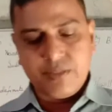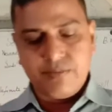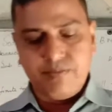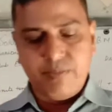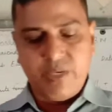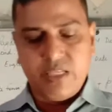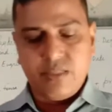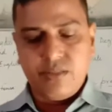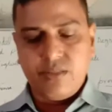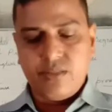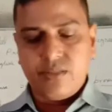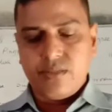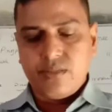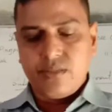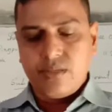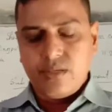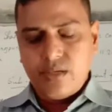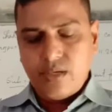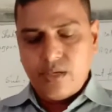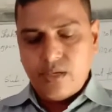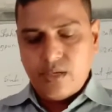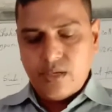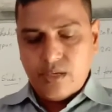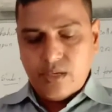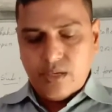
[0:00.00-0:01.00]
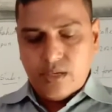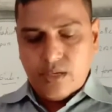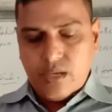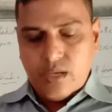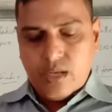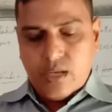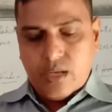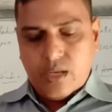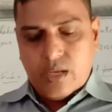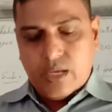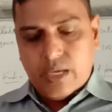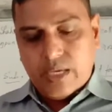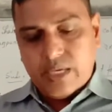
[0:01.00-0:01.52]
means
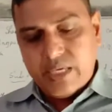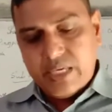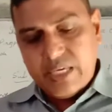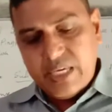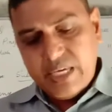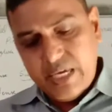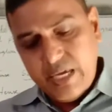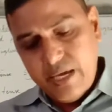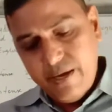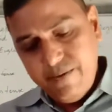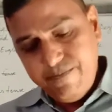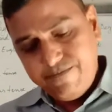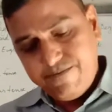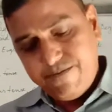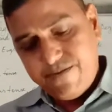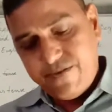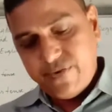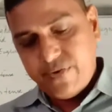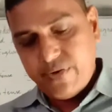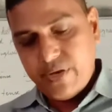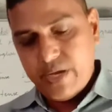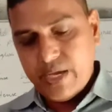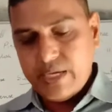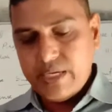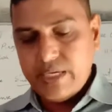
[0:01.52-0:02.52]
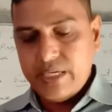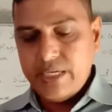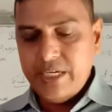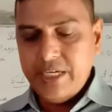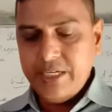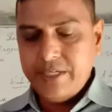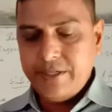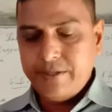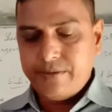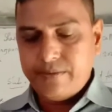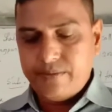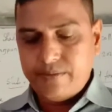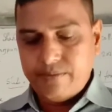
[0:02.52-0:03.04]
if it